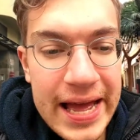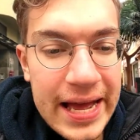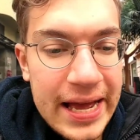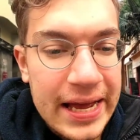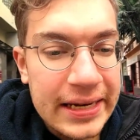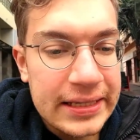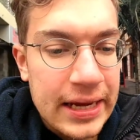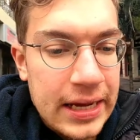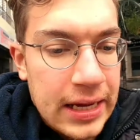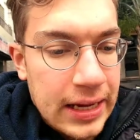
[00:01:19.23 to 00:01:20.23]
And
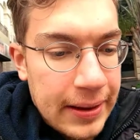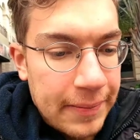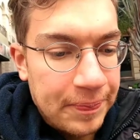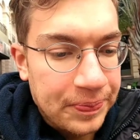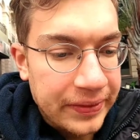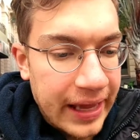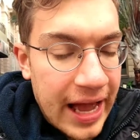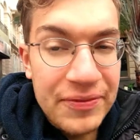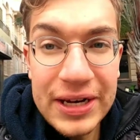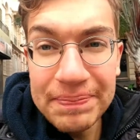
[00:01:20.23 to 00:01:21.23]

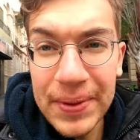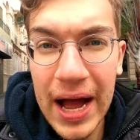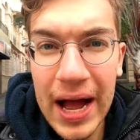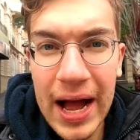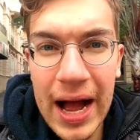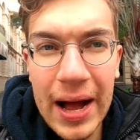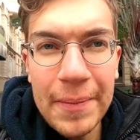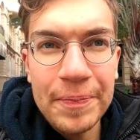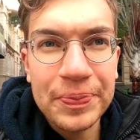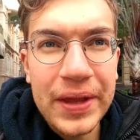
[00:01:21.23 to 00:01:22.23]
I really,
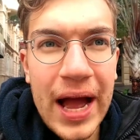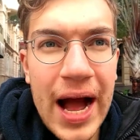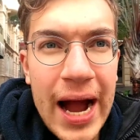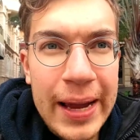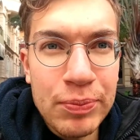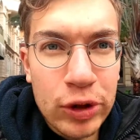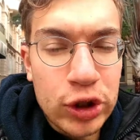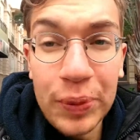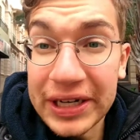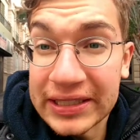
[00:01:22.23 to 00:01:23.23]
I'm not
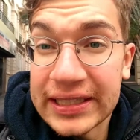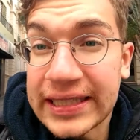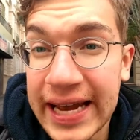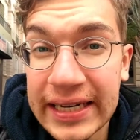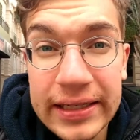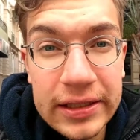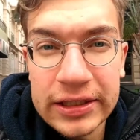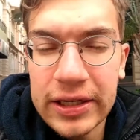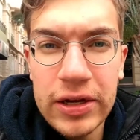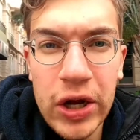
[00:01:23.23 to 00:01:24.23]
sure what it is exactly.
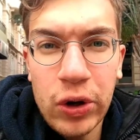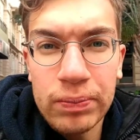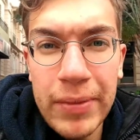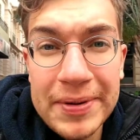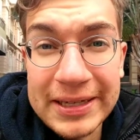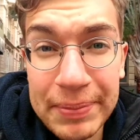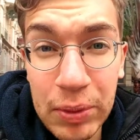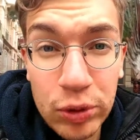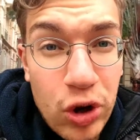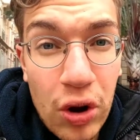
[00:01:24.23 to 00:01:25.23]
This, maybe some
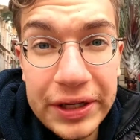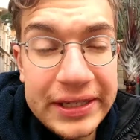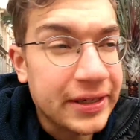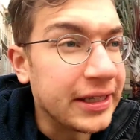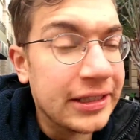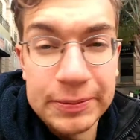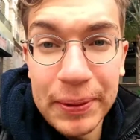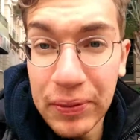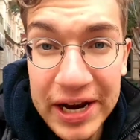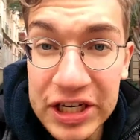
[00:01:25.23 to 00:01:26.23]
people would call it
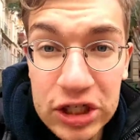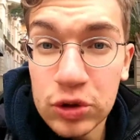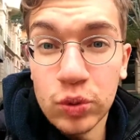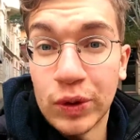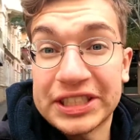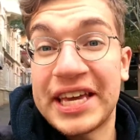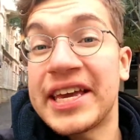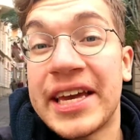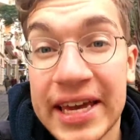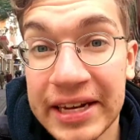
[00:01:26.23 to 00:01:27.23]
inspiration was
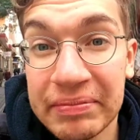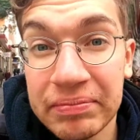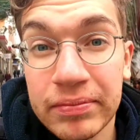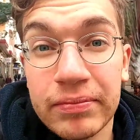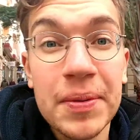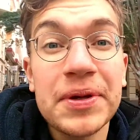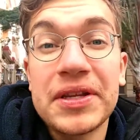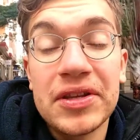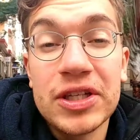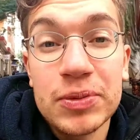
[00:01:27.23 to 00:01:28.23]
kicking in. Maybe
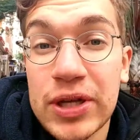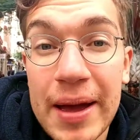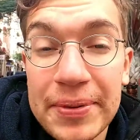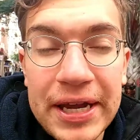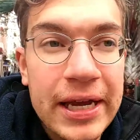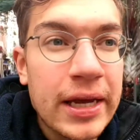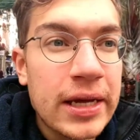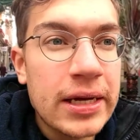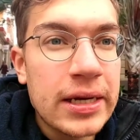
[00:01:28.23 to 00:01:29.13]
this was happening.